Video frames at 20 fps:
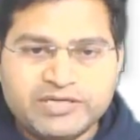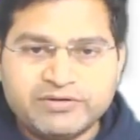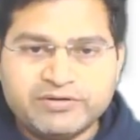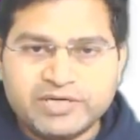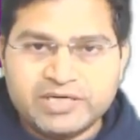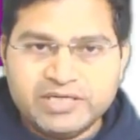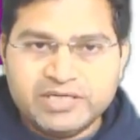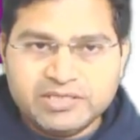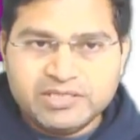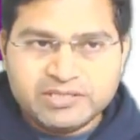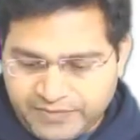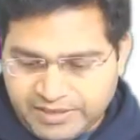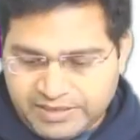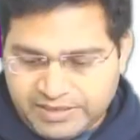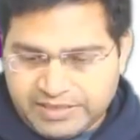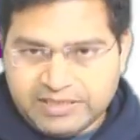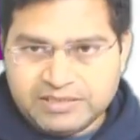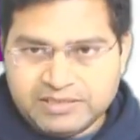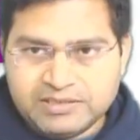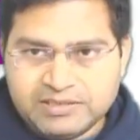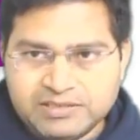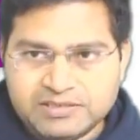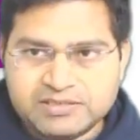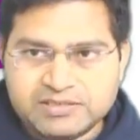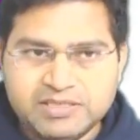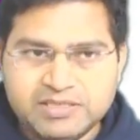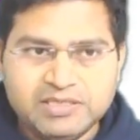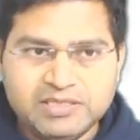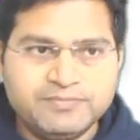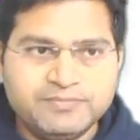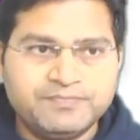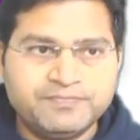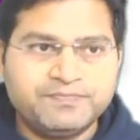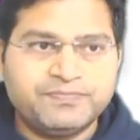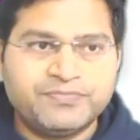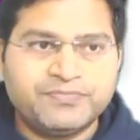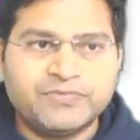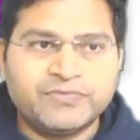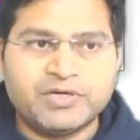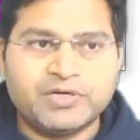run it and see
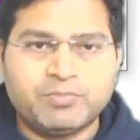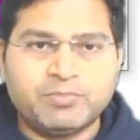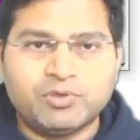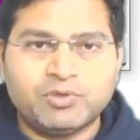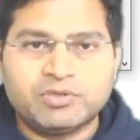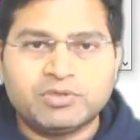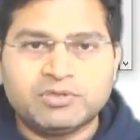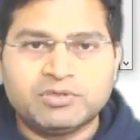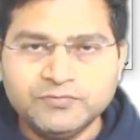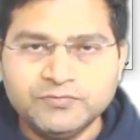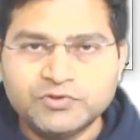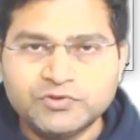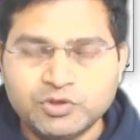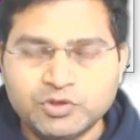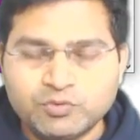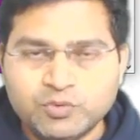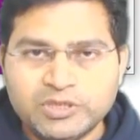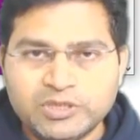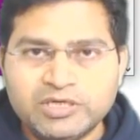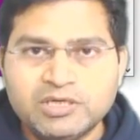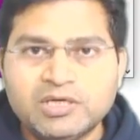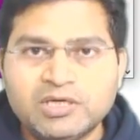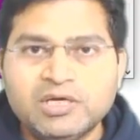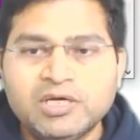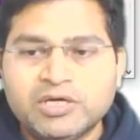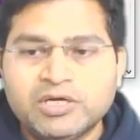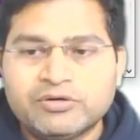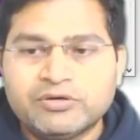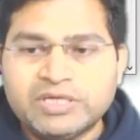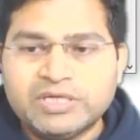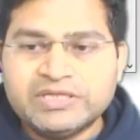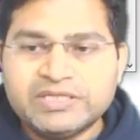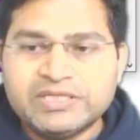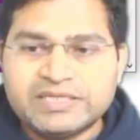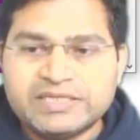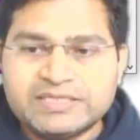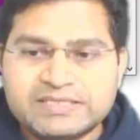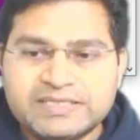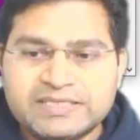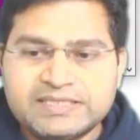the report. So it will run the
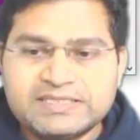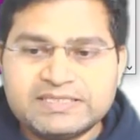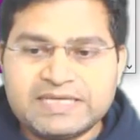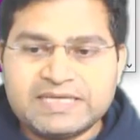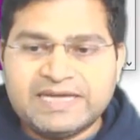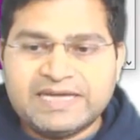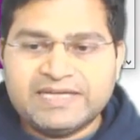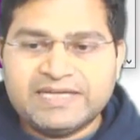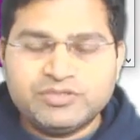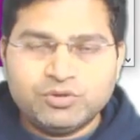test case as